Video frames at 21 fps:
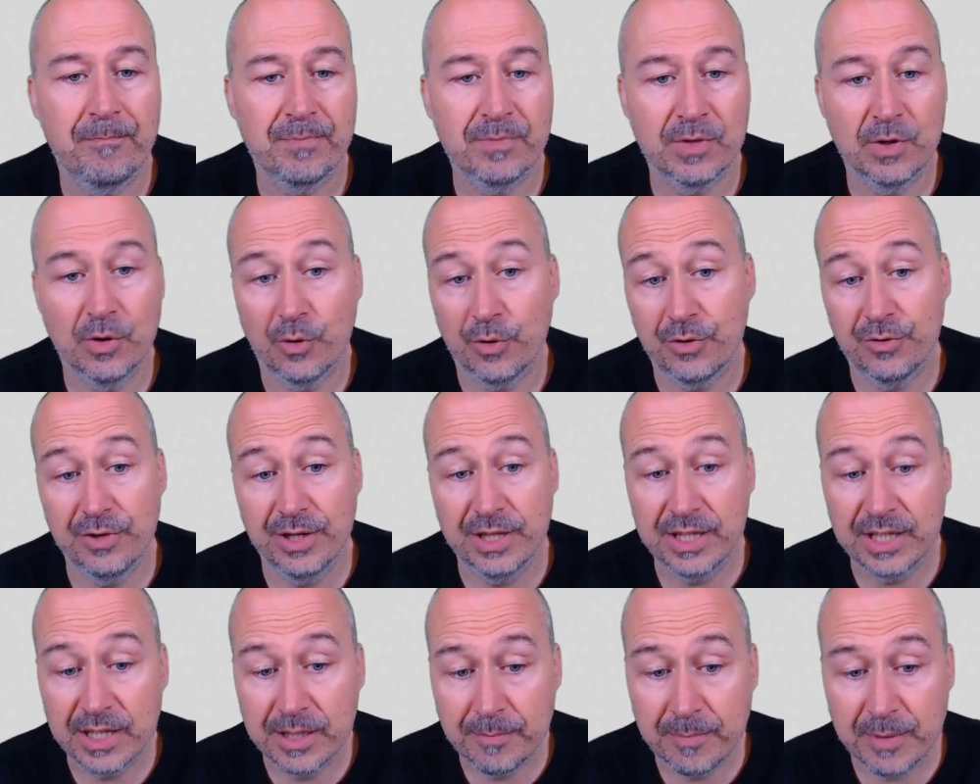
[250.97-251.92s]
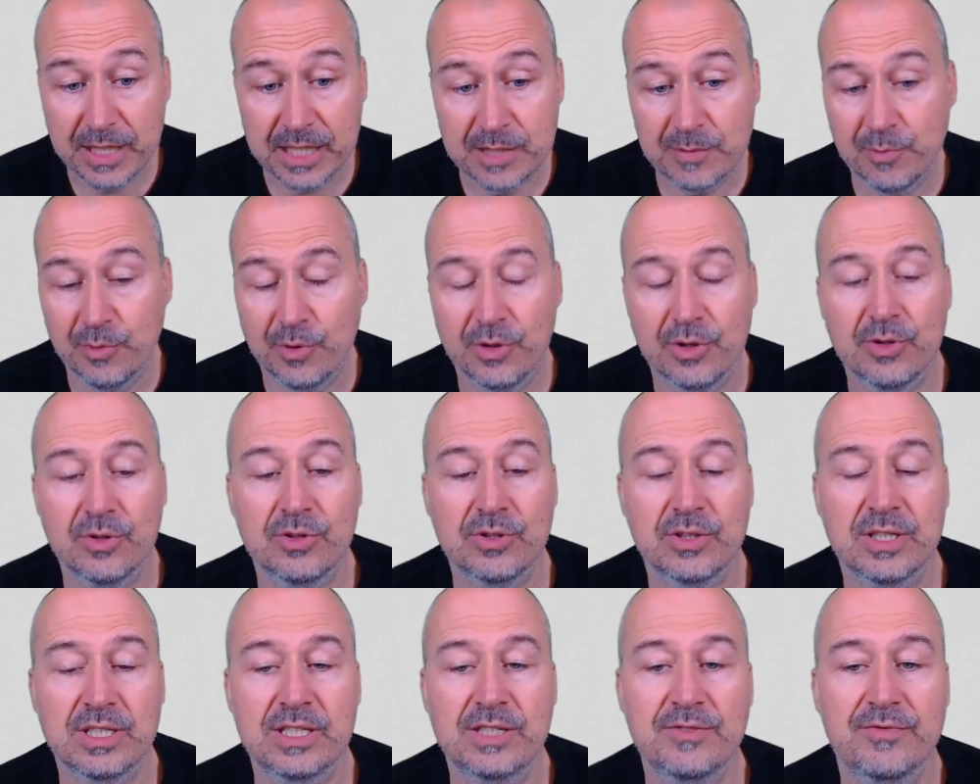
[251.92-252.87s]
or creating a passed pawn on the
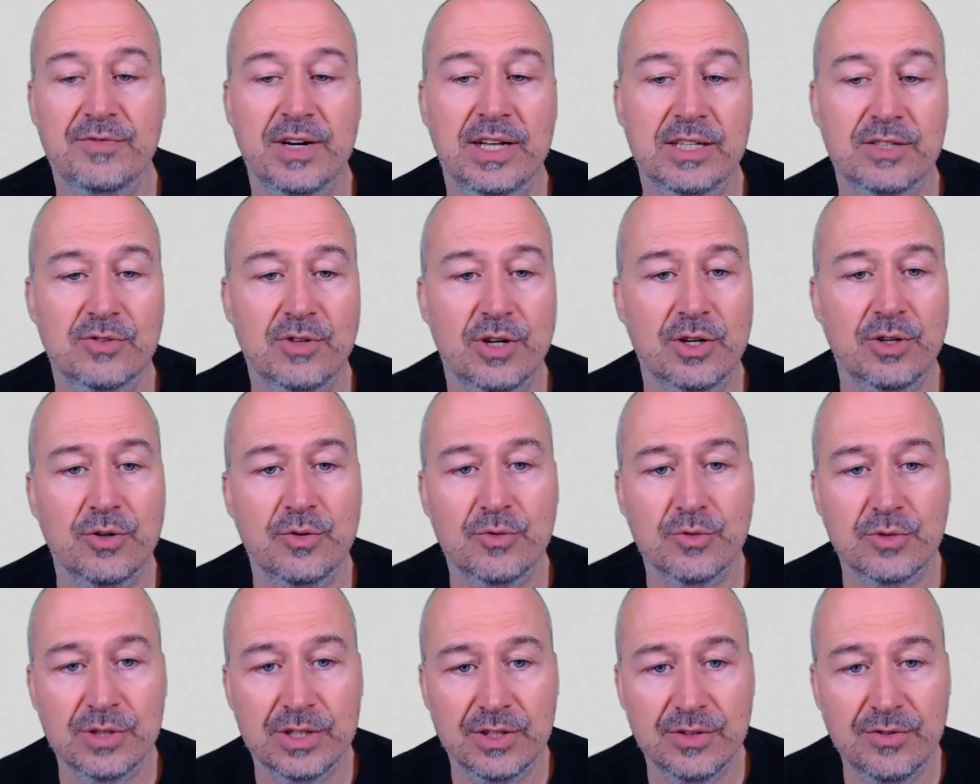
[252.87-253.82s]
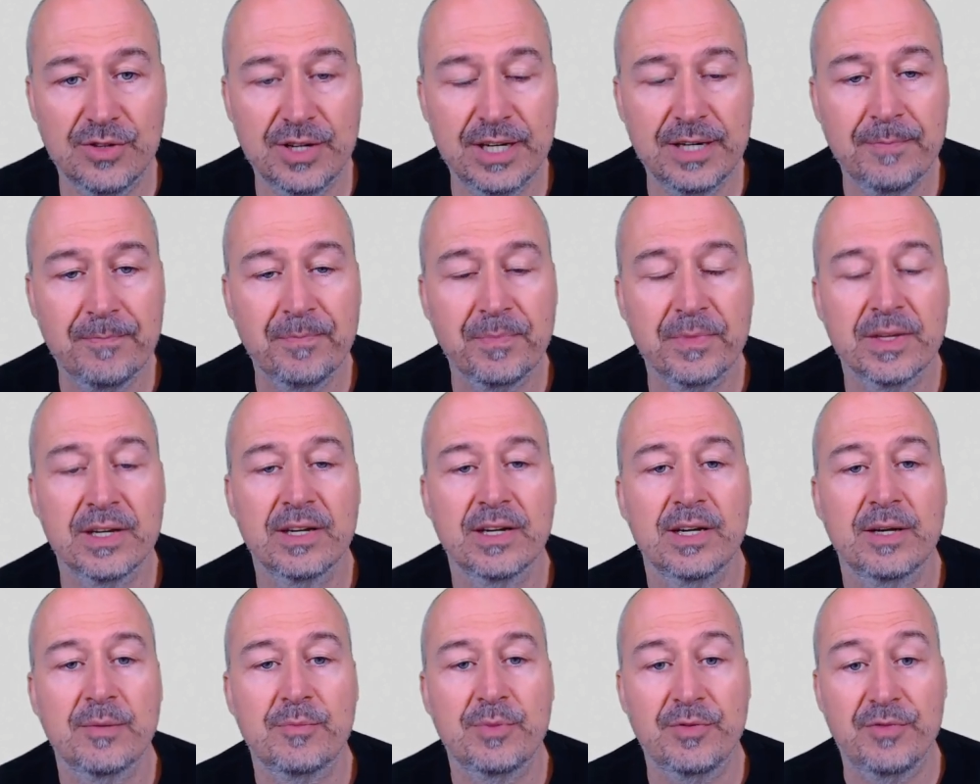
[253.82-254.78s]
c file. So I go rook c3,
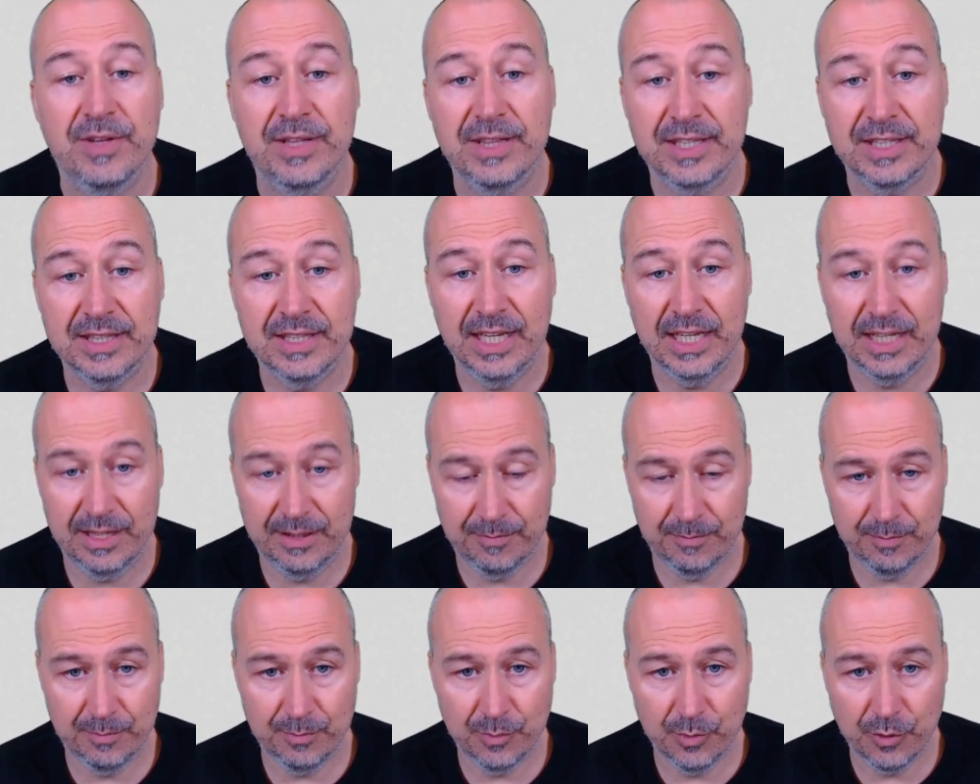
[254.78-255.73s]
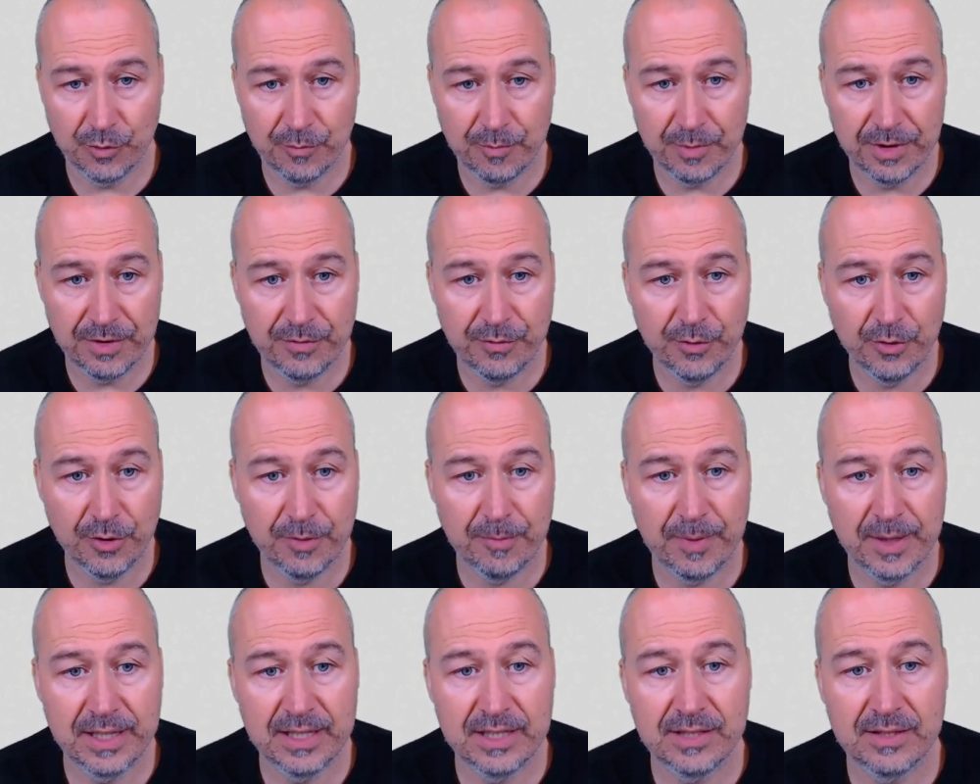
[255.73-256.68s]
preventing that move b4
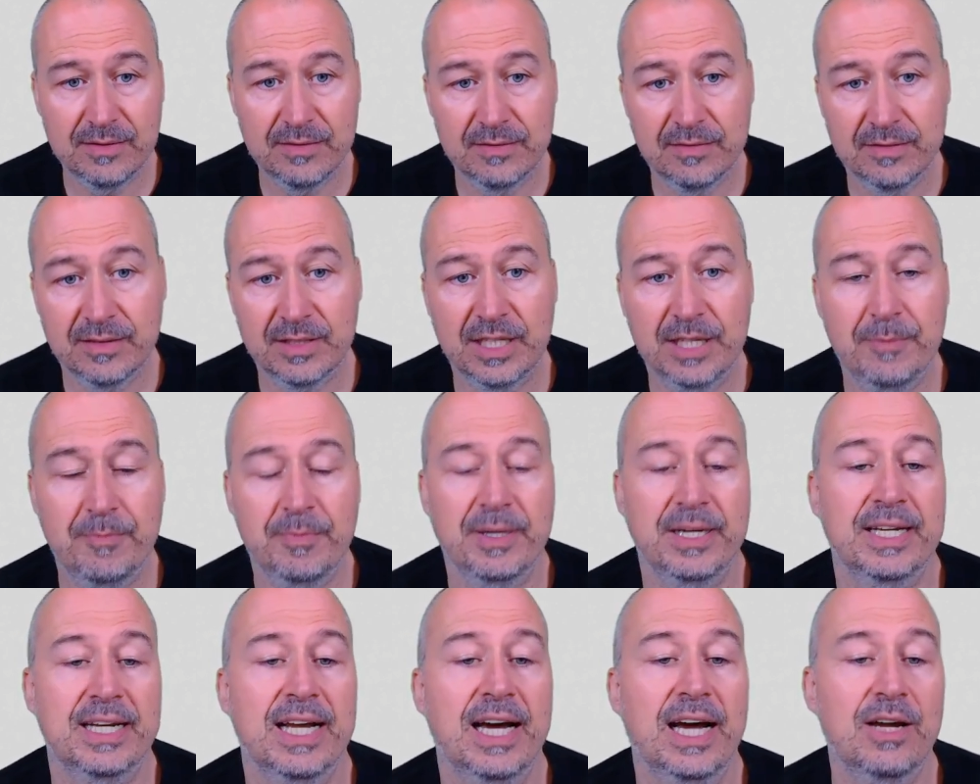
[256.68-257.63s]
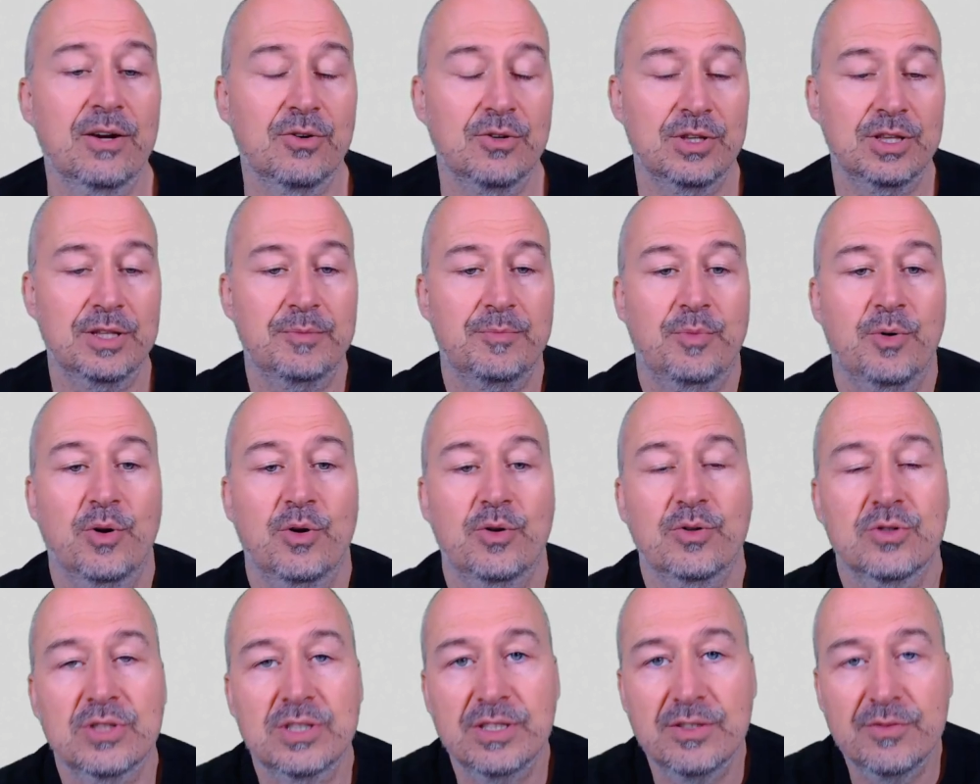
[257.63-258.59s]
by keeping an eye on the pawn on
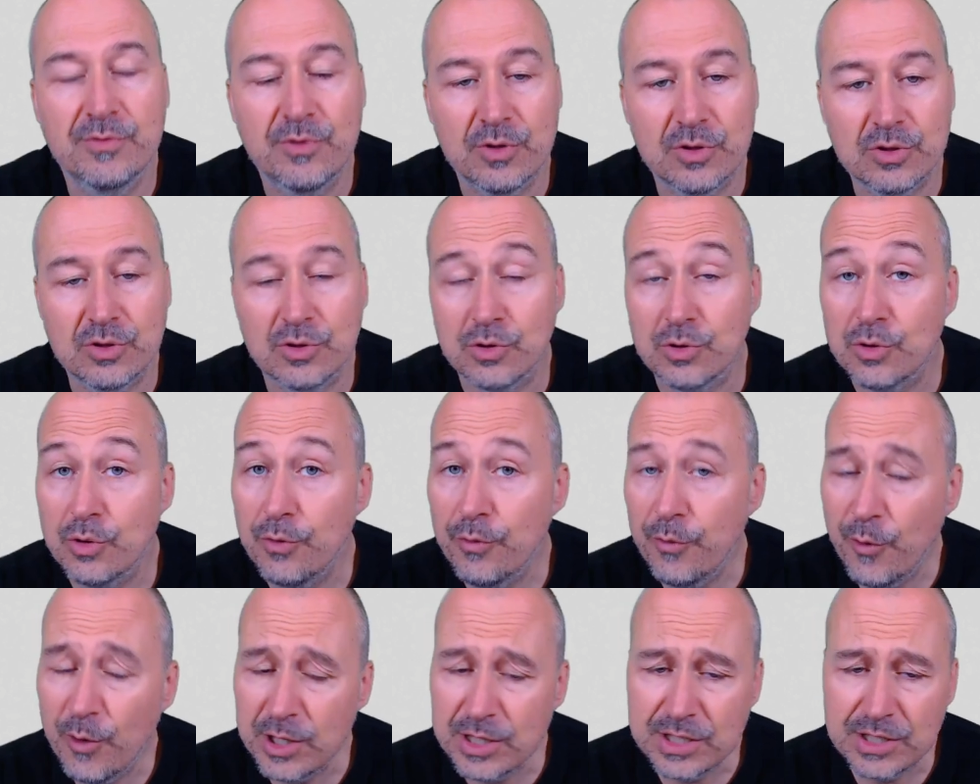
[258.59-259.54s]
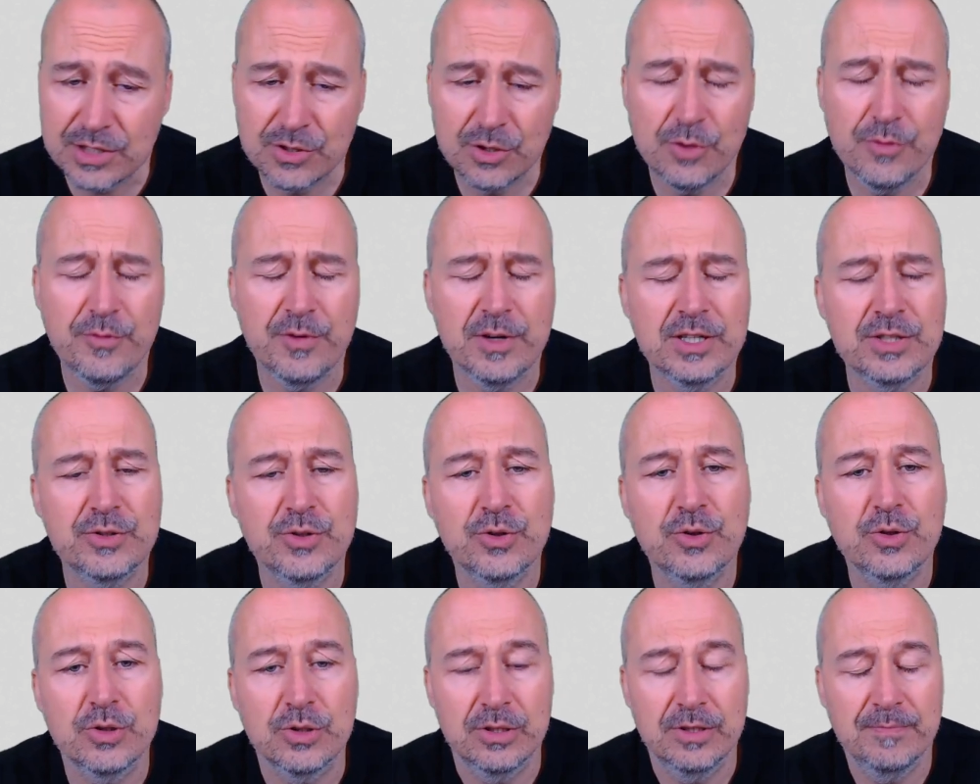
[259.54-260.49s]
c4. So far so
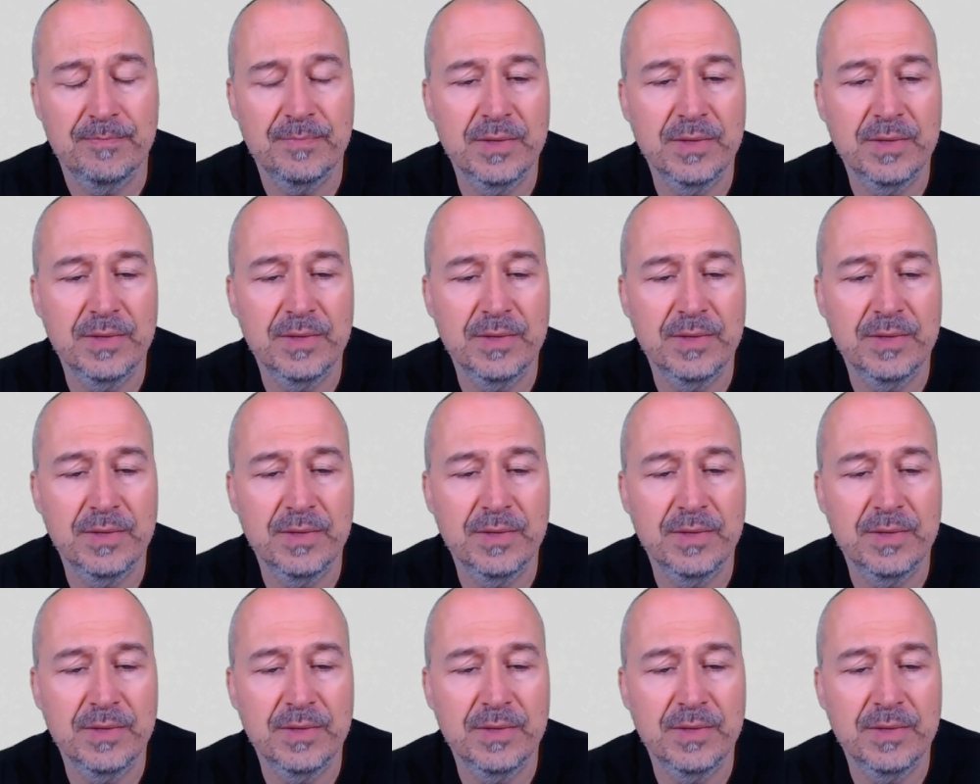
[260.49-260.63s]
good.